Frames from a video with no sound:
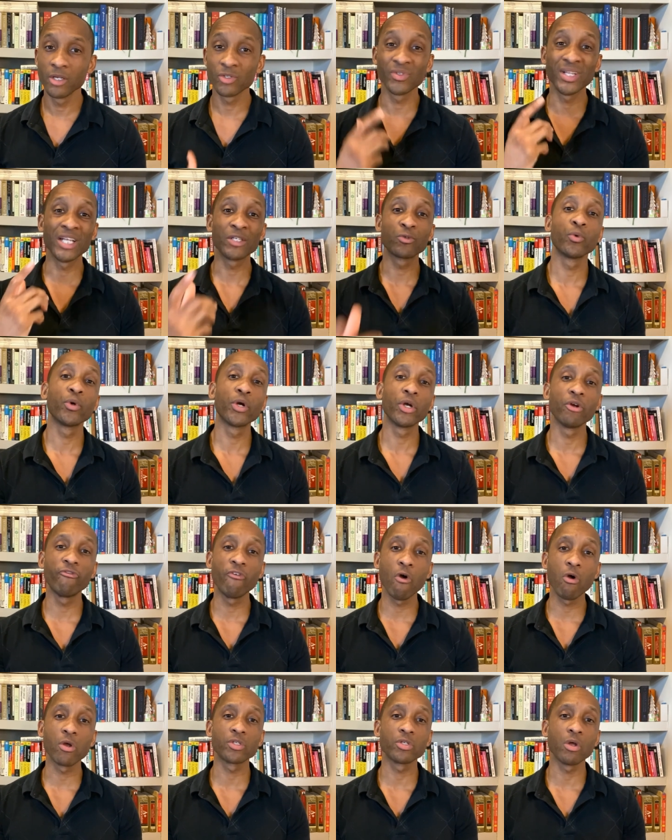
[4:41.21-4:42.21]
So that's what we're gonna
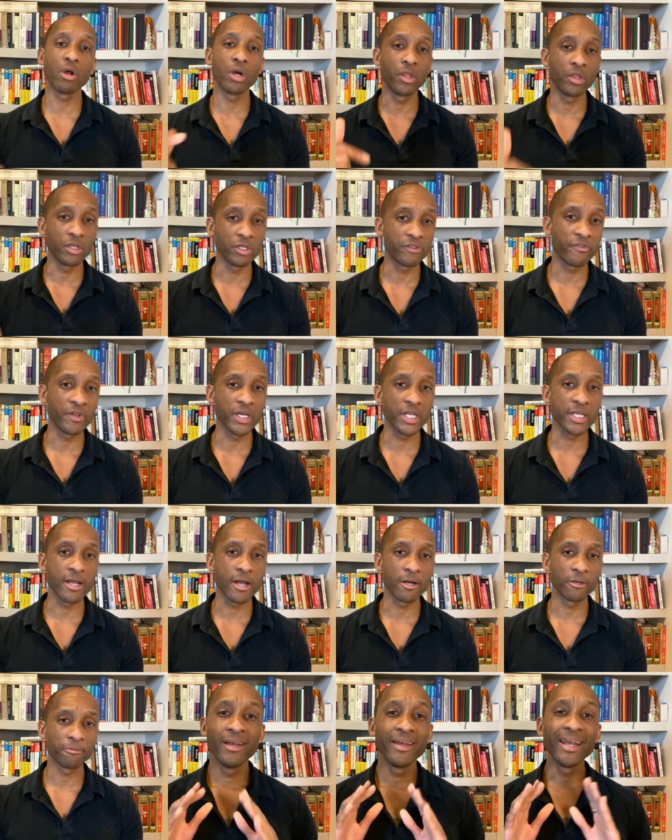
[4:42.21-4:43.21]
focus on in this
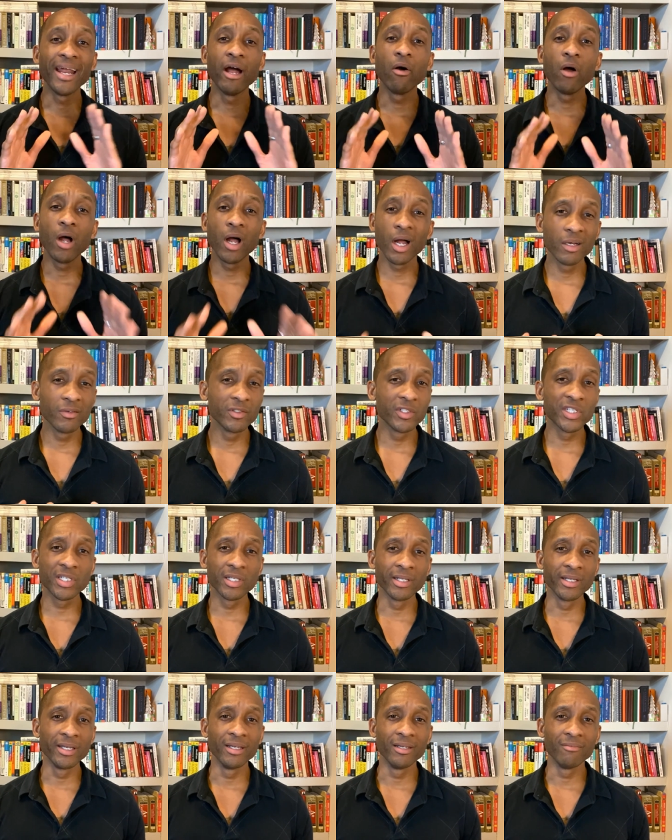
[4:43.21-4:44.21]
video. Now,
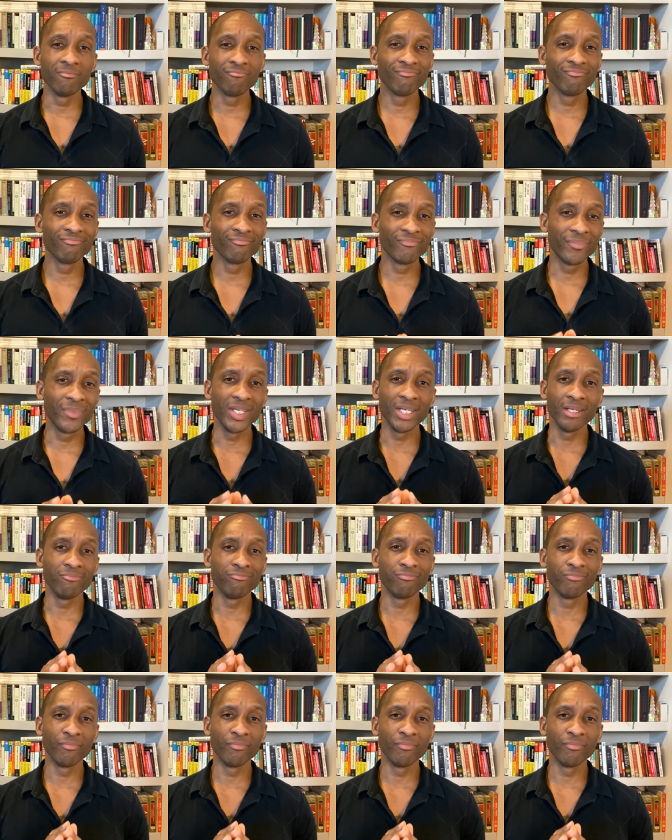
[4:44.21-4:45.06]
obviously, the